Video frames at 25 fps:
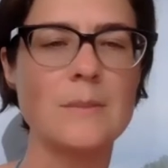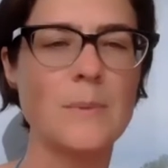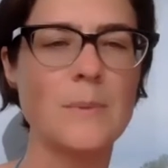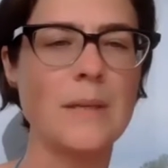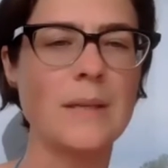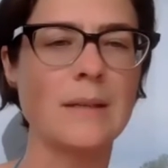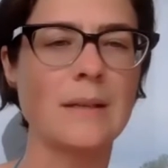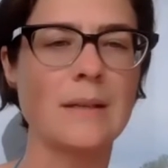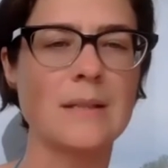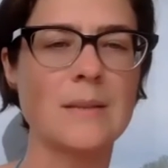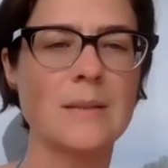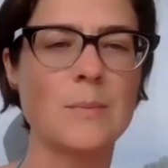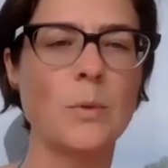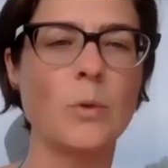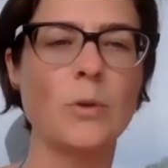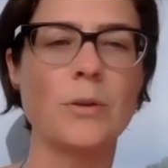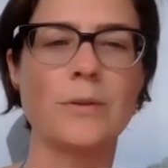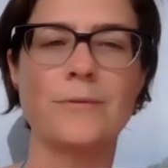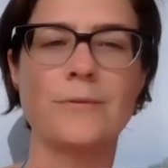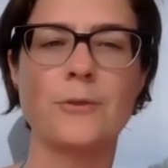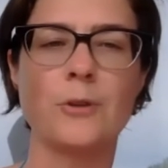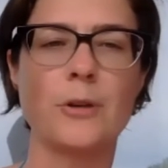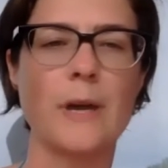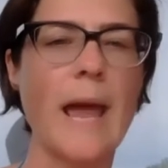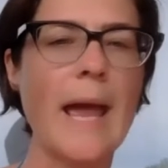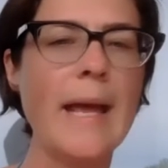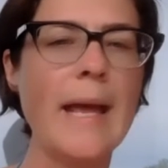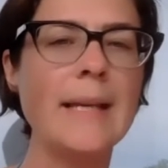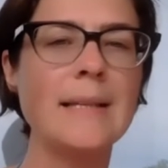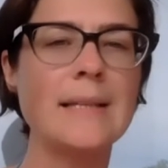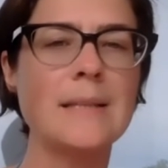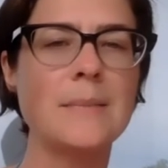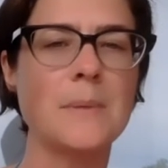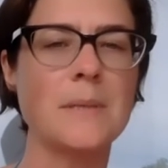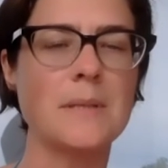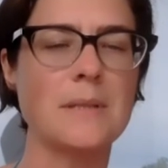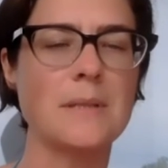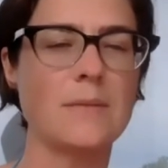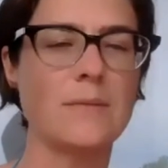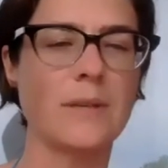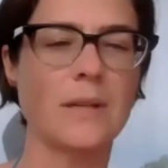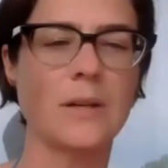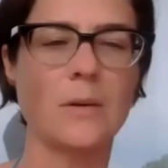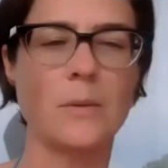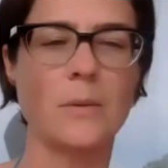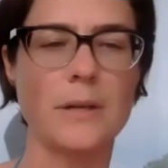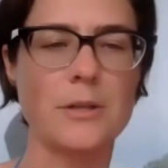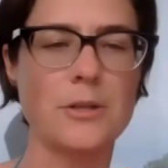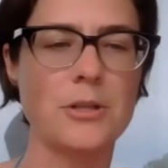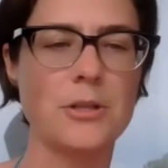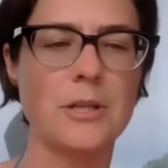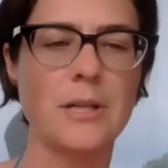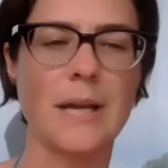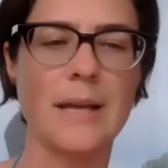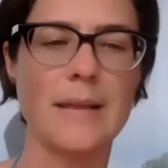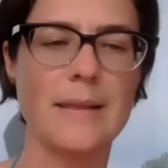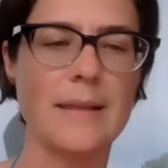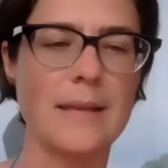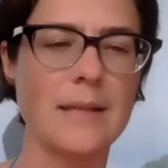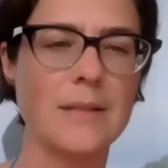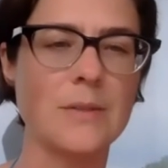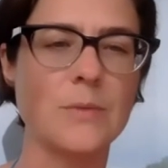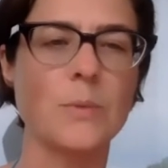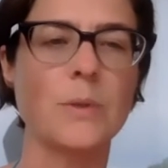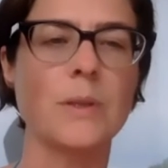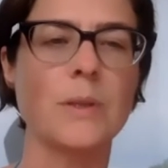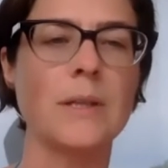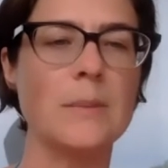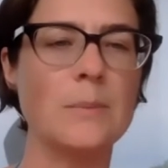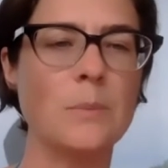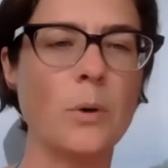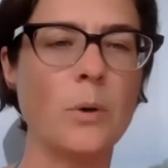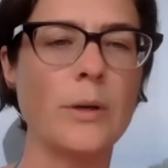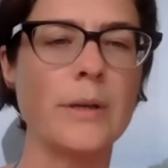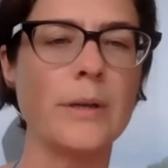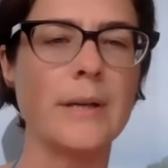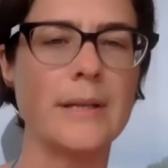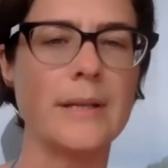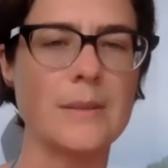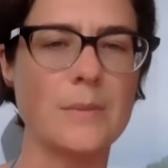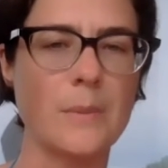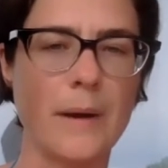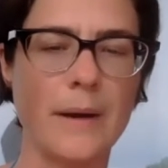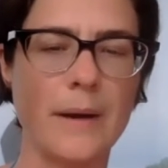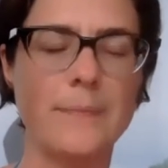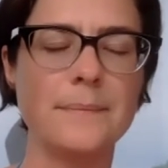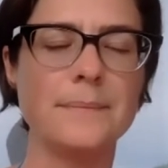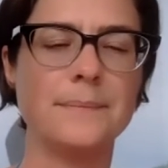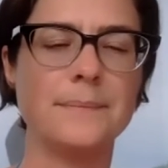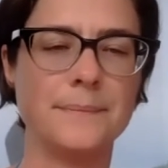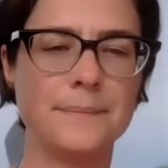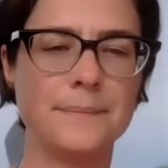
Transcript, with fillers: being explored for any specific question. I think is really important as well